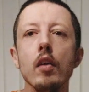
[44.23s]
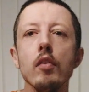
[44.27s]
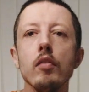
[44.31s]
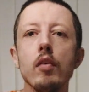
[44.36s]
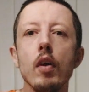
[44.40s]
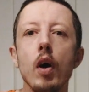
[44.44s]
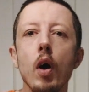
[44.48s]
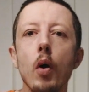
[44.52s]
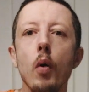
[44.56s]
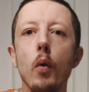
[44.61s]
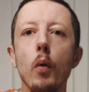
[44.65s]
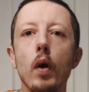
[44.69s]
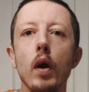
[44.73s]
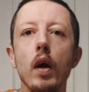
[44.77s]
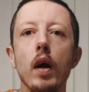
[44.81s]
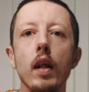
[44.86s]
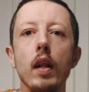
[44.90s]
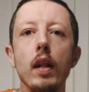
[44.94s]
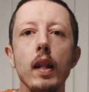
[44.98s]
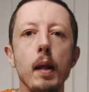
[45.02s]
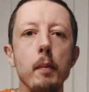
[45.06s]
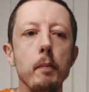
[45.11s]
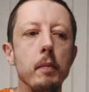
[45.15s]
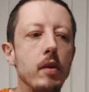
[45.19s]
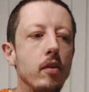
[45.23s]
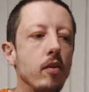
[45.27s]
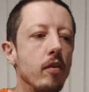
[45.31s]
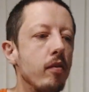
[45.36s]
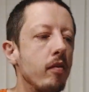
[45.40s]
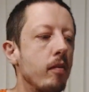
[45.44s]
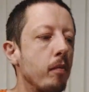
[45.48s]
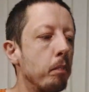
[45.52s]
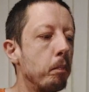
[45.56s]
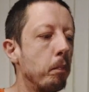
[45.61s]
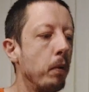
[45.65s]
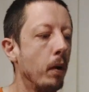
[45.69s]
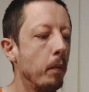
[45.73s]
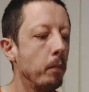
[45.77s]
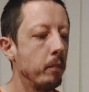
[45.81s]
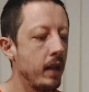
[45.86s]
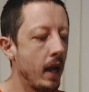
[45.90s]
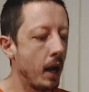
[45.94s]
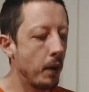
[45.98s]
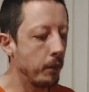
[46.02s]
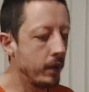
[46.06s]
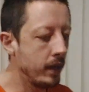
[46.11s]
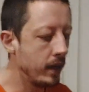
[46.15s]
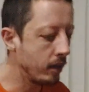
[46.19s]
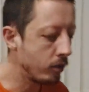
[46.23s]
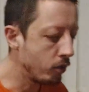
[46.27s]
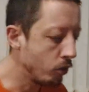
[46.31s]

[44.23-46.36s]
So let me just put them down here